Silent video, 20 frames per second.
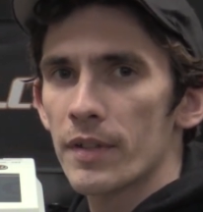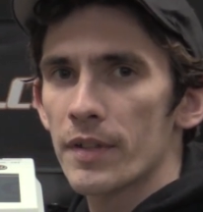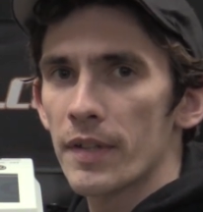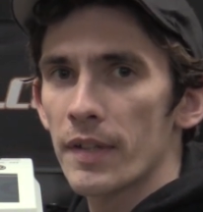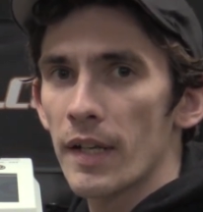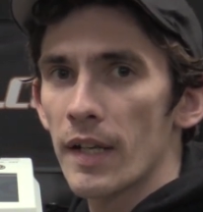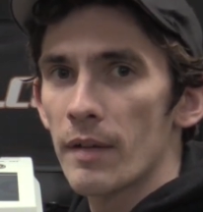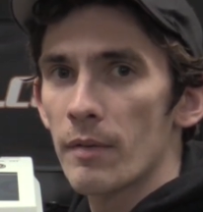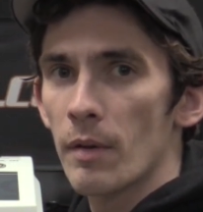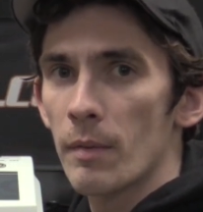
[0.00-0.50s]

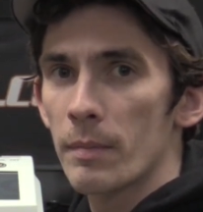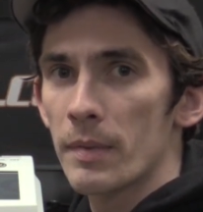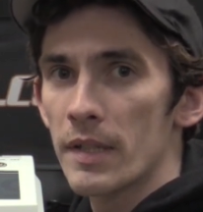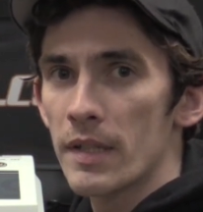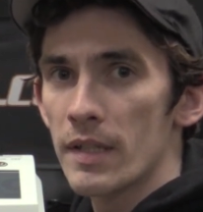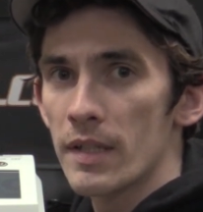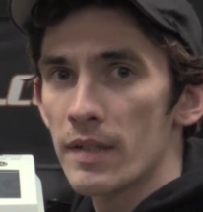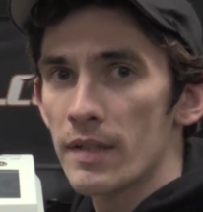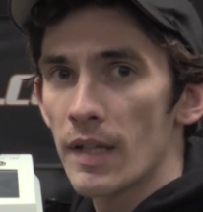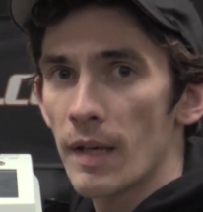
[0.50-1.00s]
Today we'll
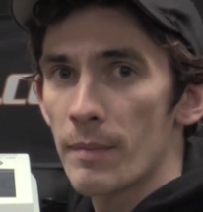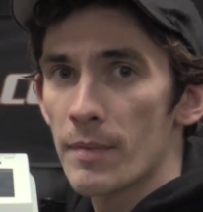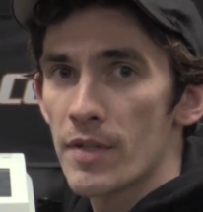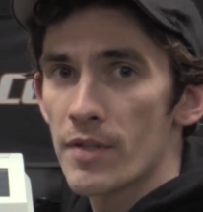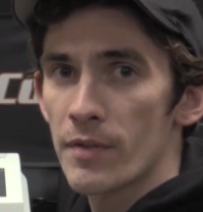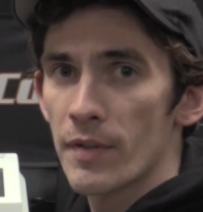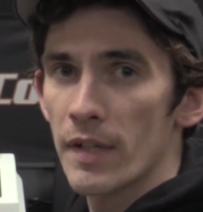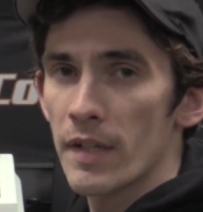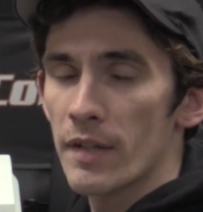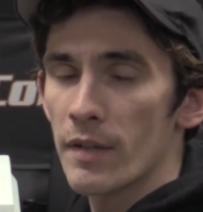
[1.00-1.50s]
be
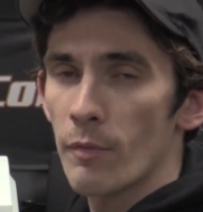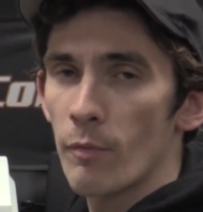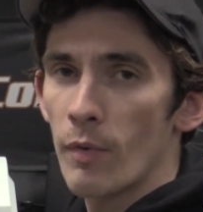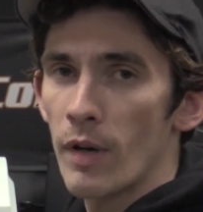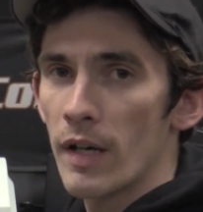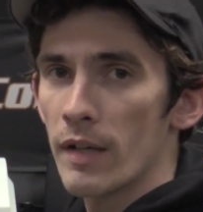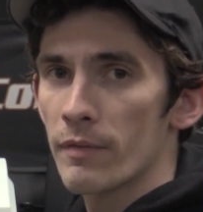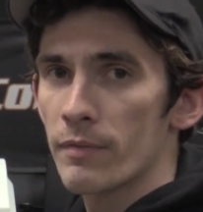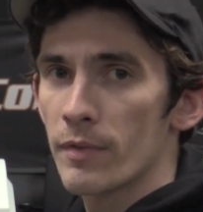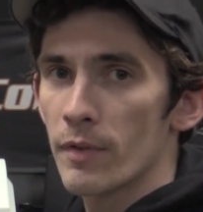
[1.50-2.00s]
demonstrating the
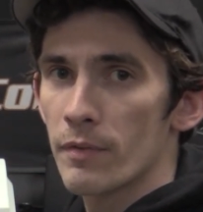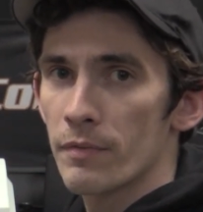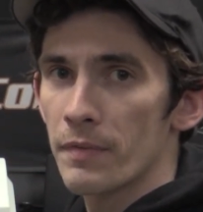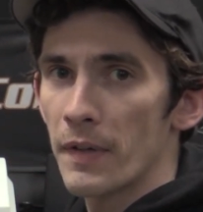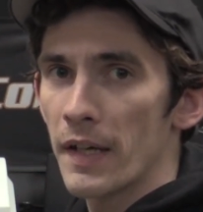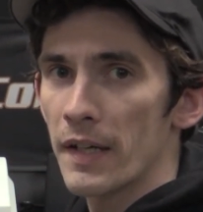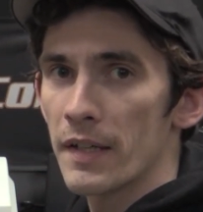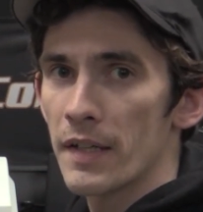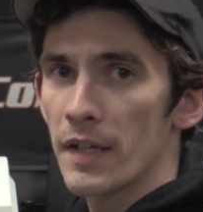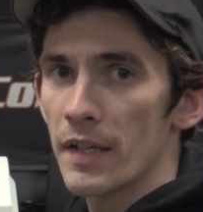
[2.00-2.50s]
Wanfo
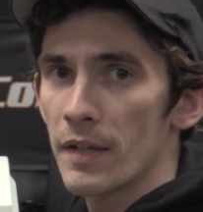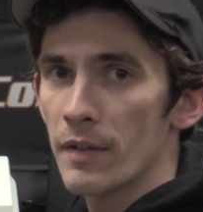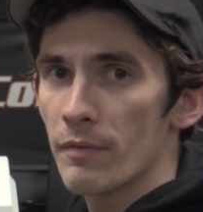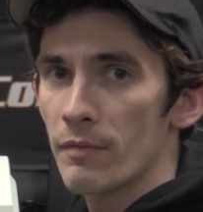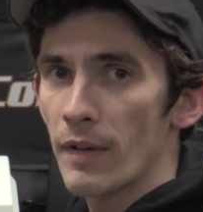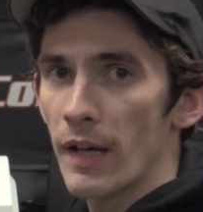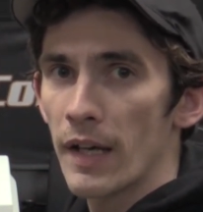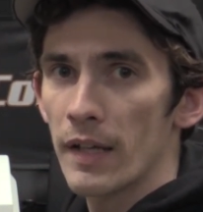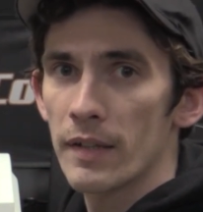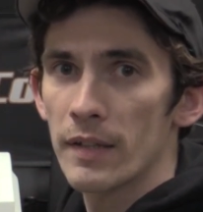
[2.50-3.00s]
Finecare
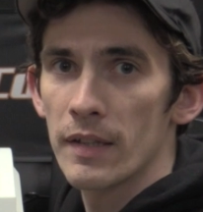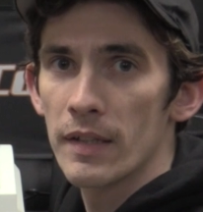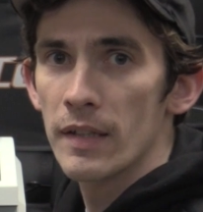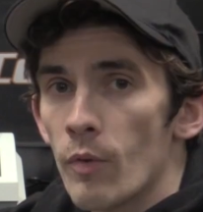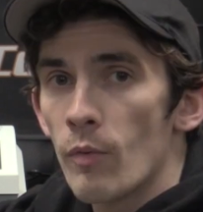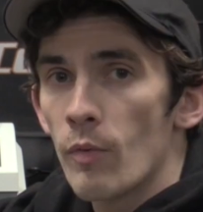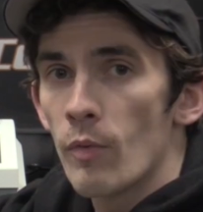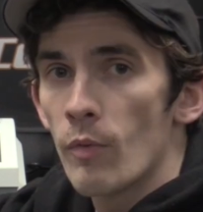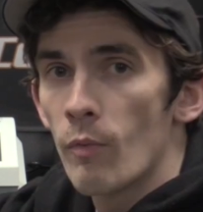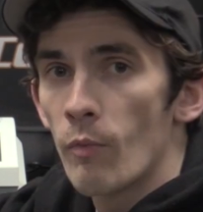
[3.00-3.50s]
Vet,
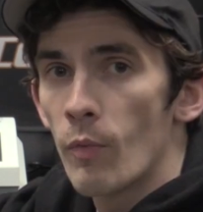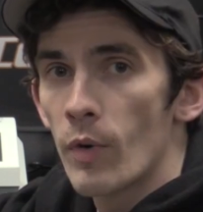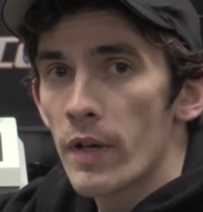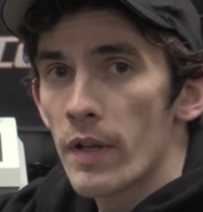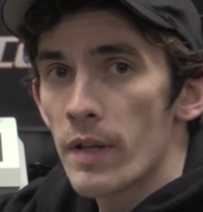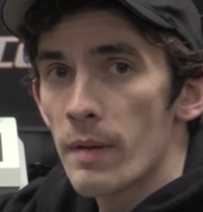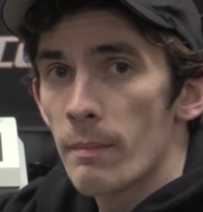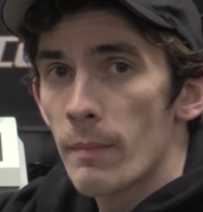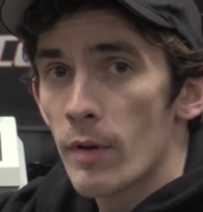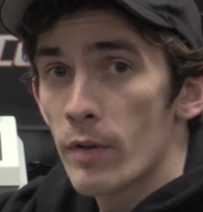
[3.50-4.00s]
one
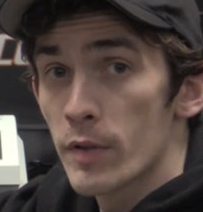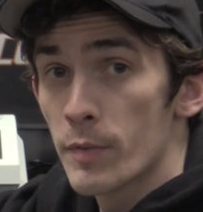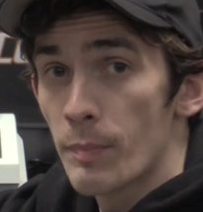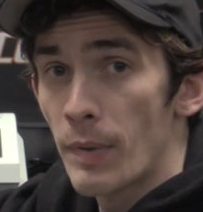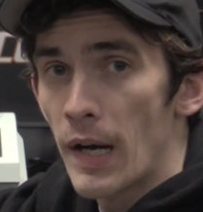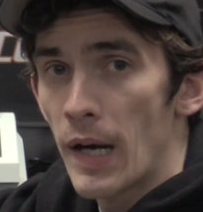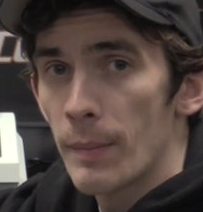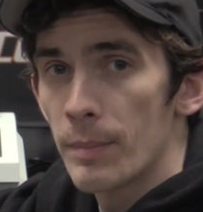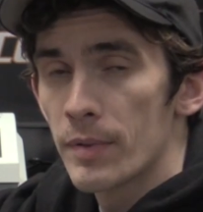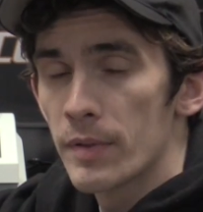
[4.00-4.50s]
of the most
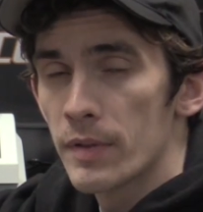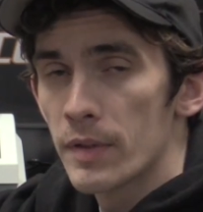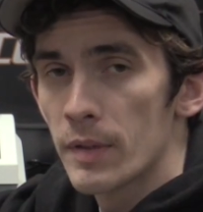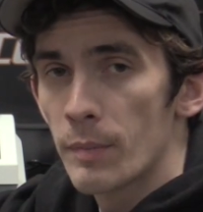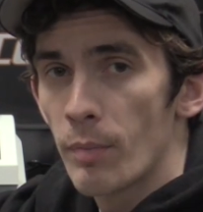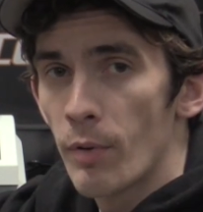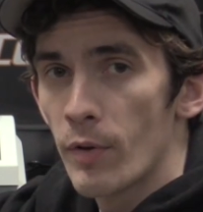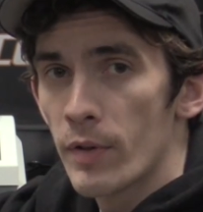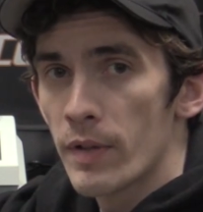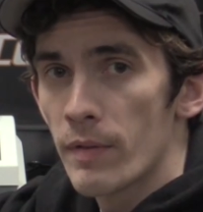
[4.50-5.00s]
popular
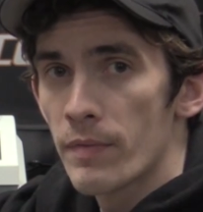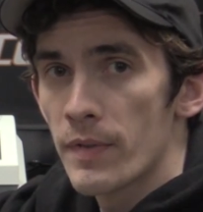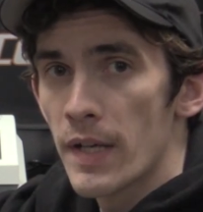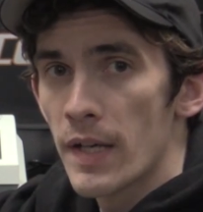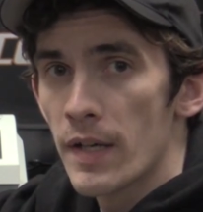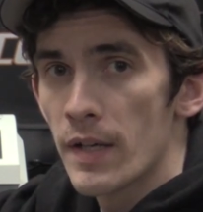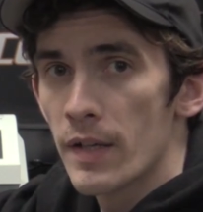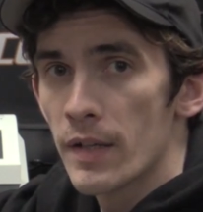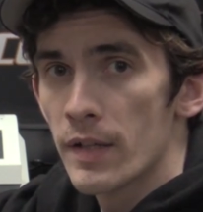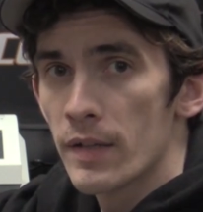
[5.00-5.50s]

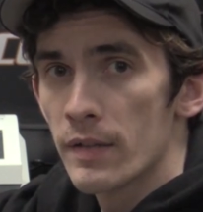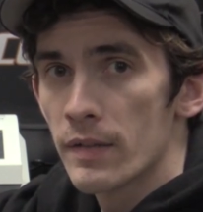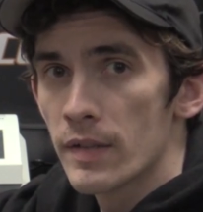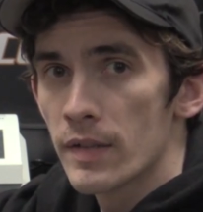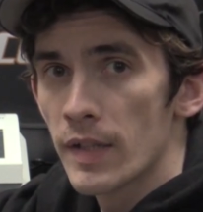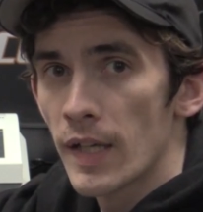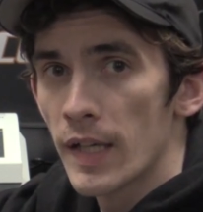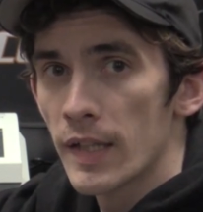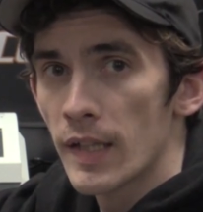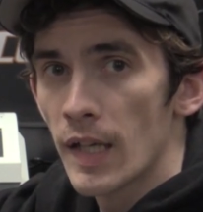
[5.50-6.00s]
point-of-care
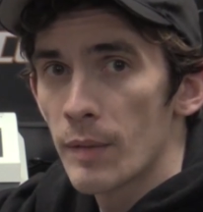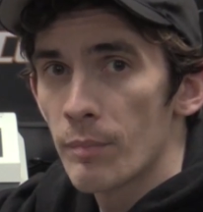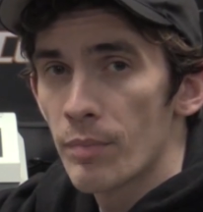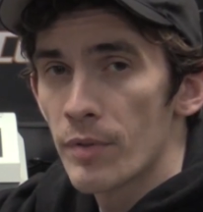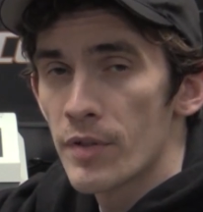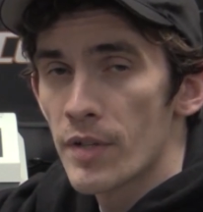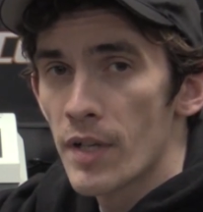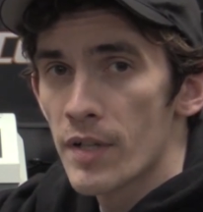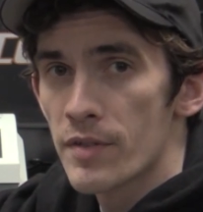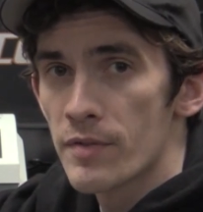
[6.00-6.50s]
canine
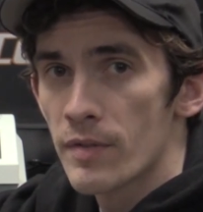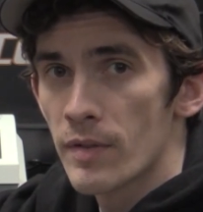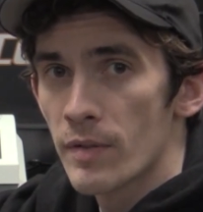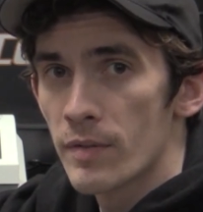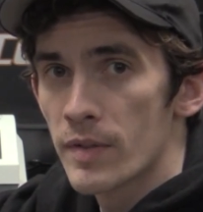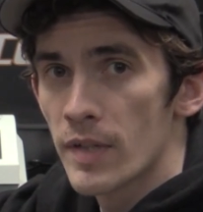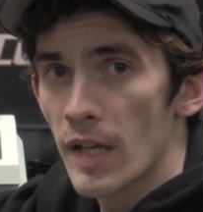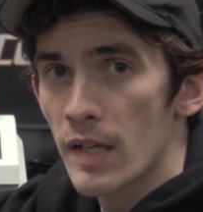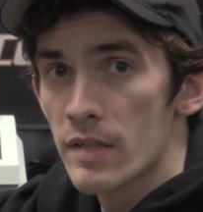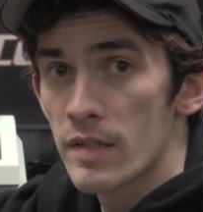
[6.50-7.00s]
progesterone
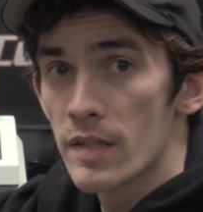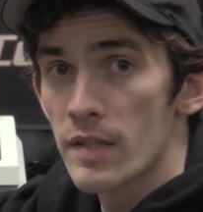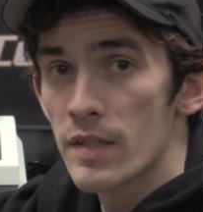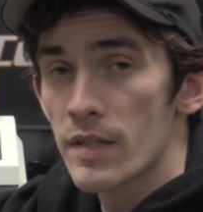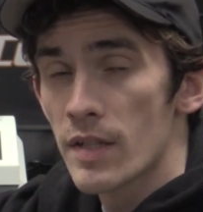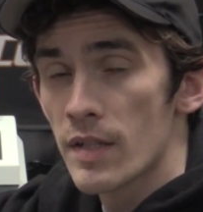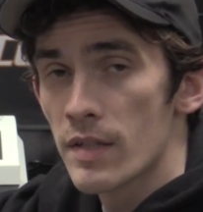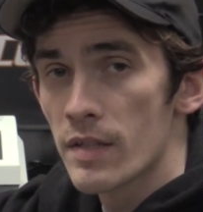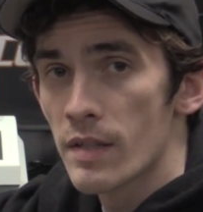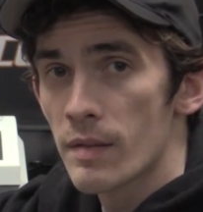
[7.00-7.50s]
testing
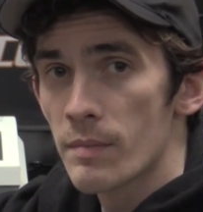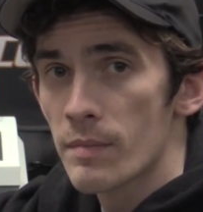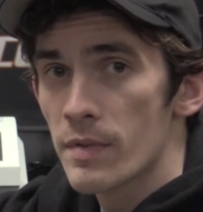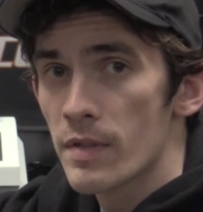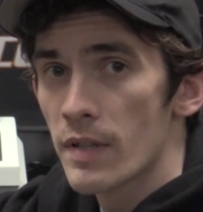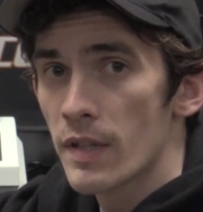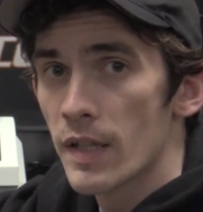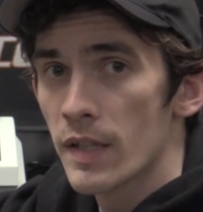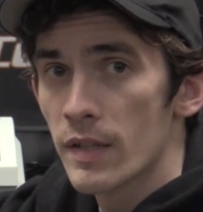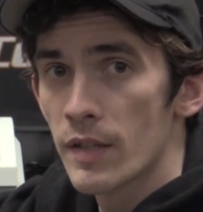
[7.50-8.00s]

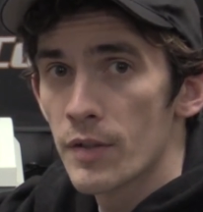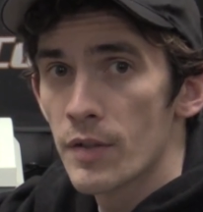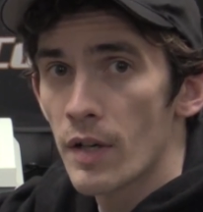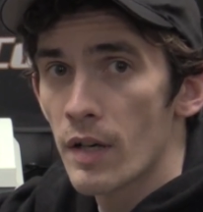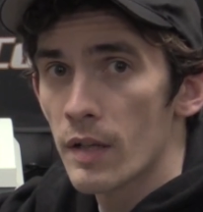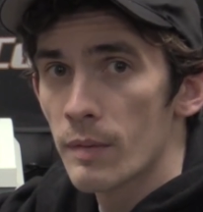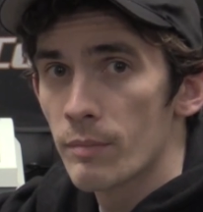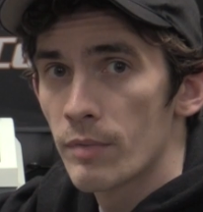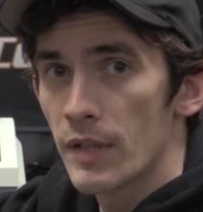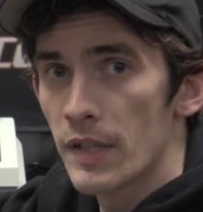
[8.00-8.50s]
systems in the
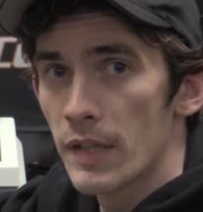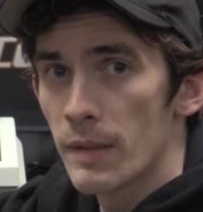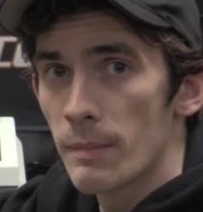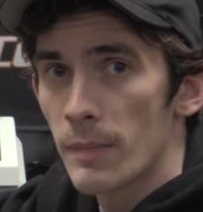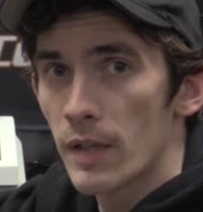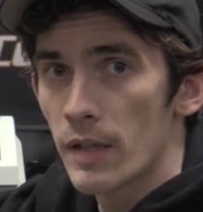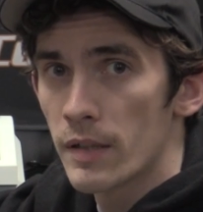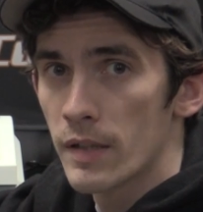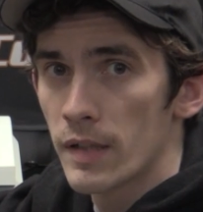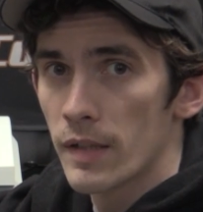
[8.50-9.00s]
dog breeding
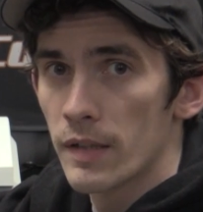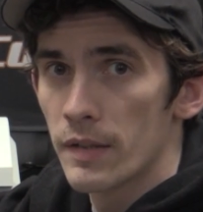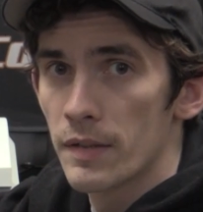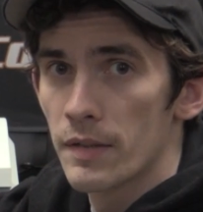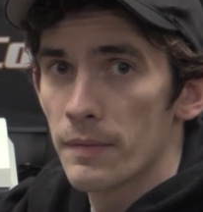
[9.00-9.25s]
market.